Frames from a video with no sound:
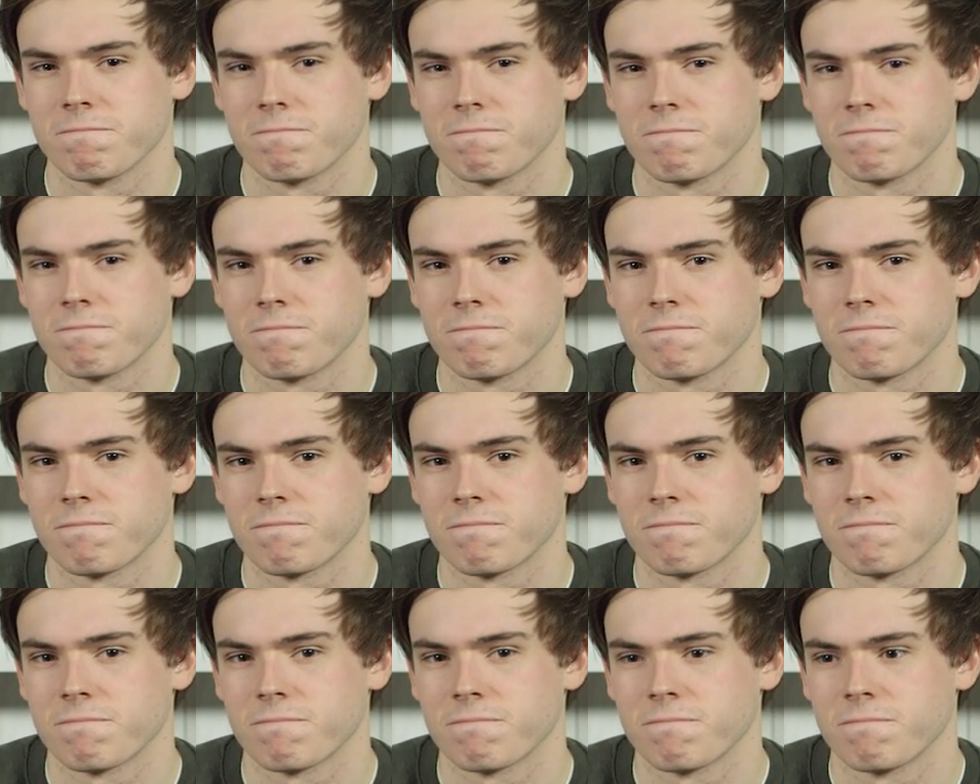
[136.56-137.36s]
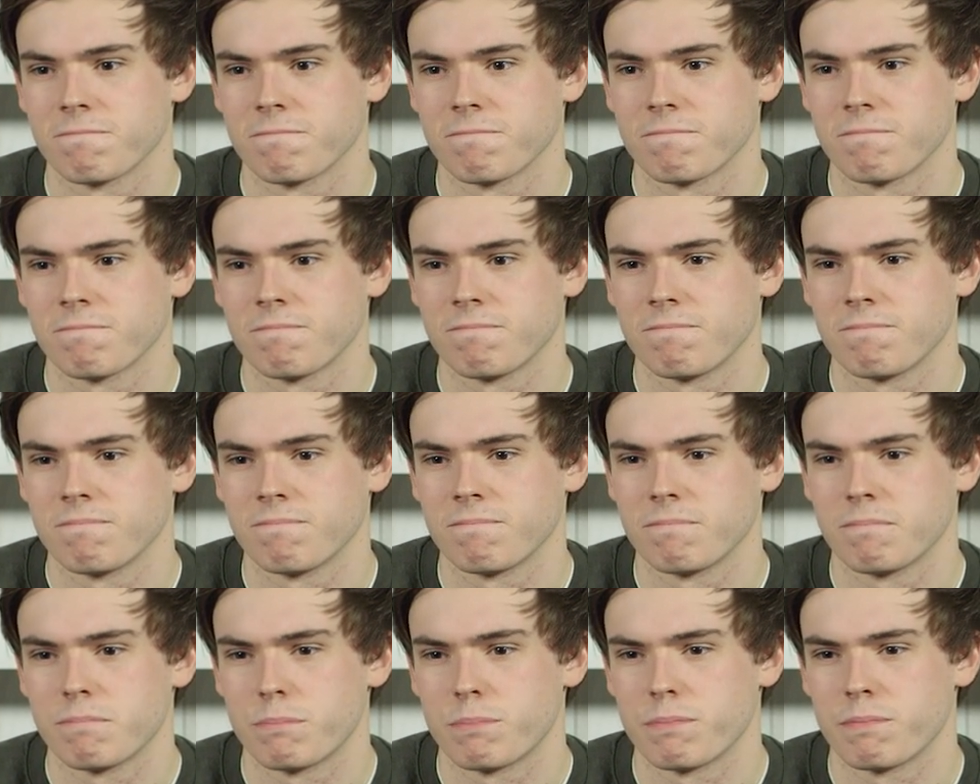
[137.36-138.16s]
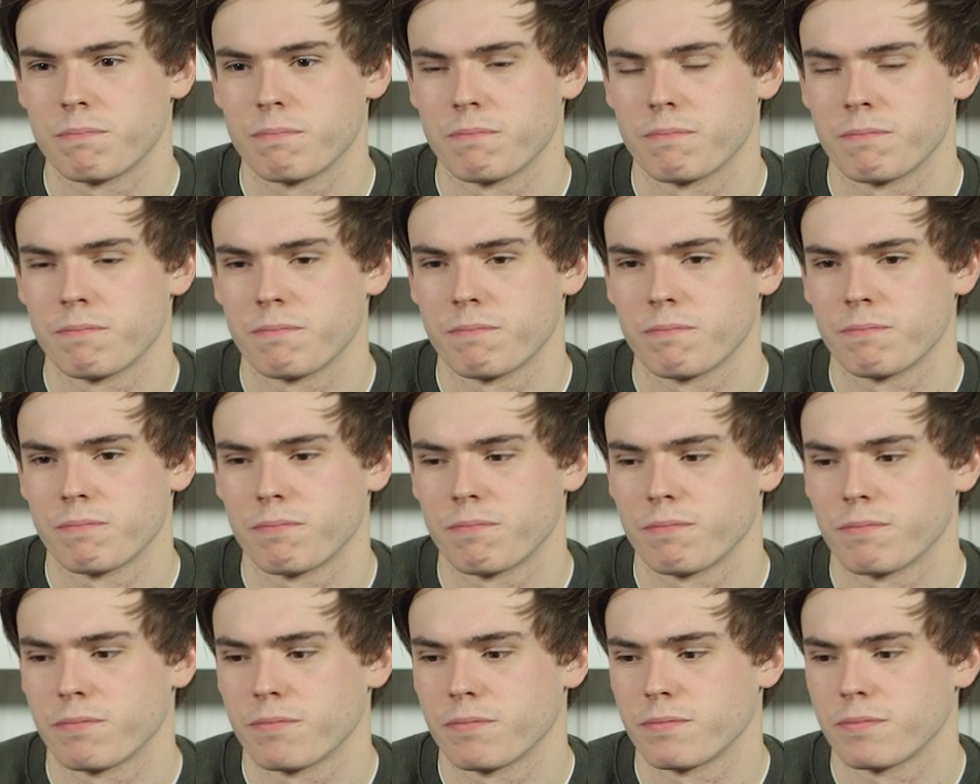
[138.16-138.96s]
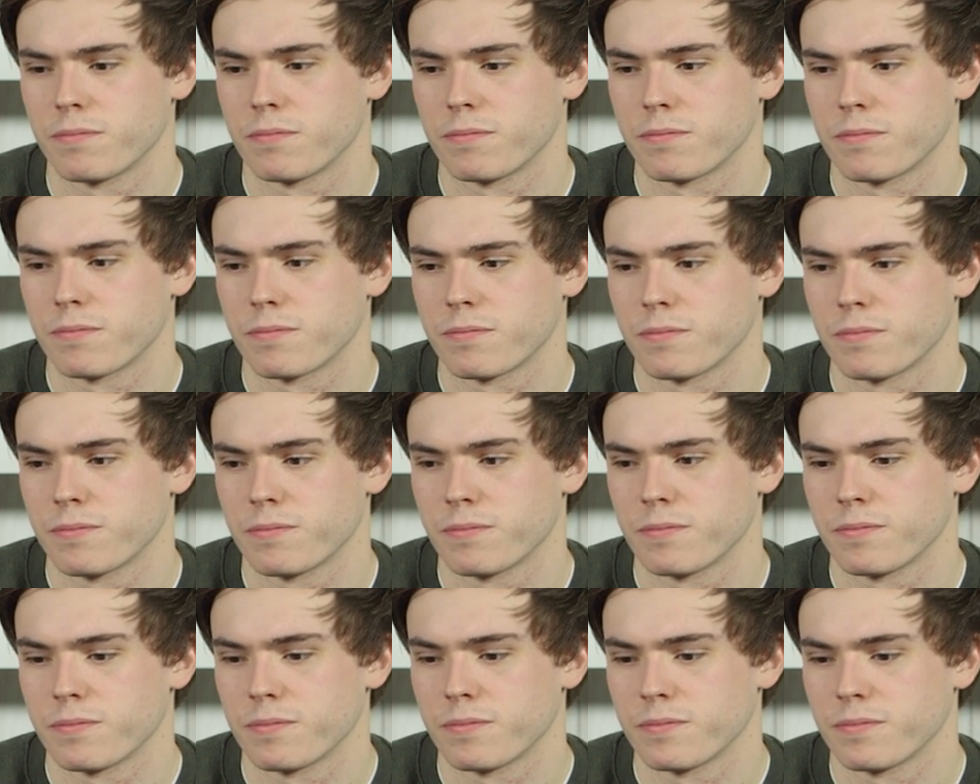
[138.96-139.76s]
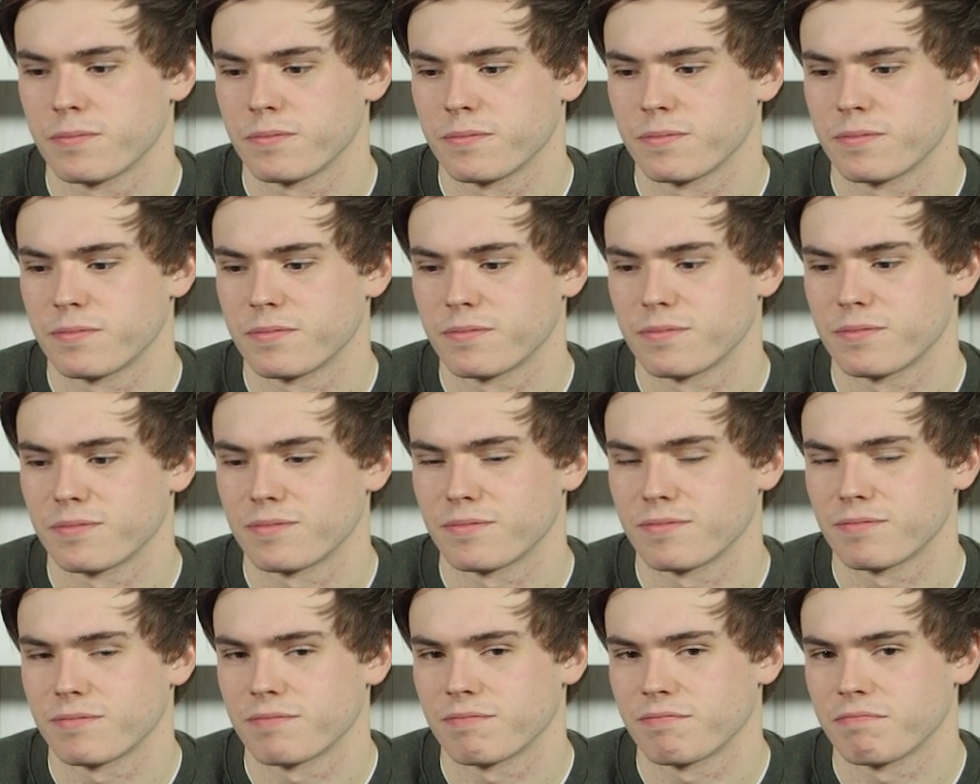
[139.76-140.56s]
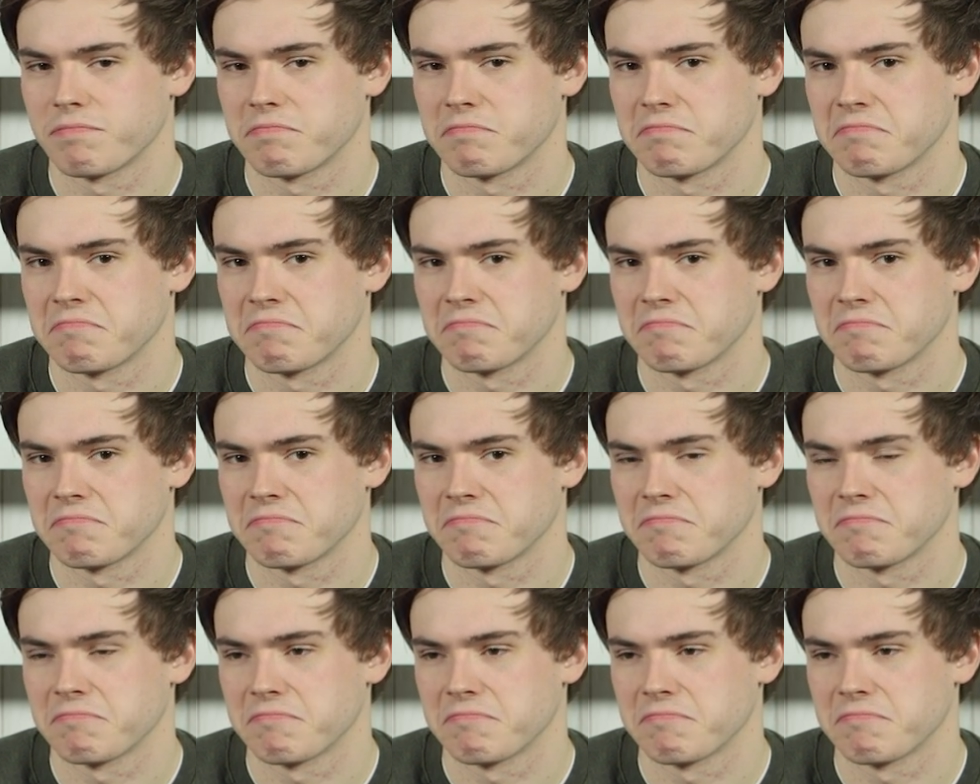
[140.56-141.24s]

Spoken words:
The person shown says nothing.